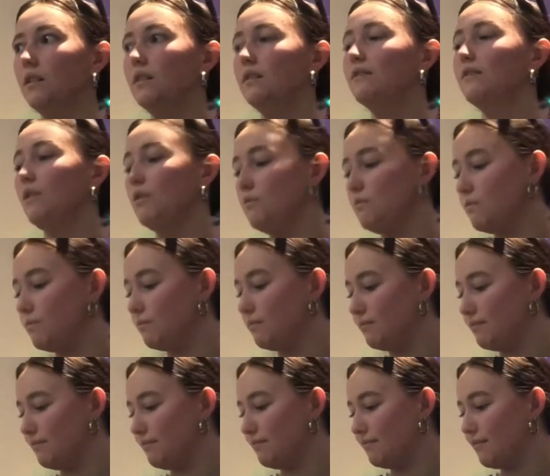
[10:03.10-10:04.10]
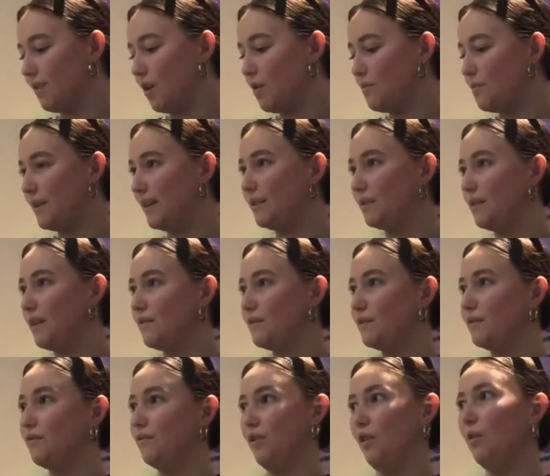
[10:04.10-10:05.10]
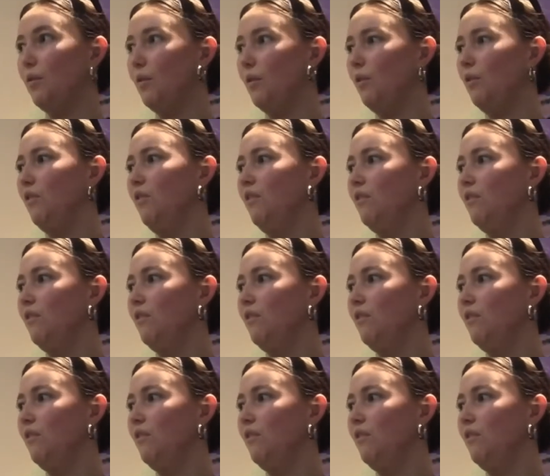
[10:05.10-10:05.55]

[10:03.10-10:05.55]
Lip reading: Don't open it all over the floor.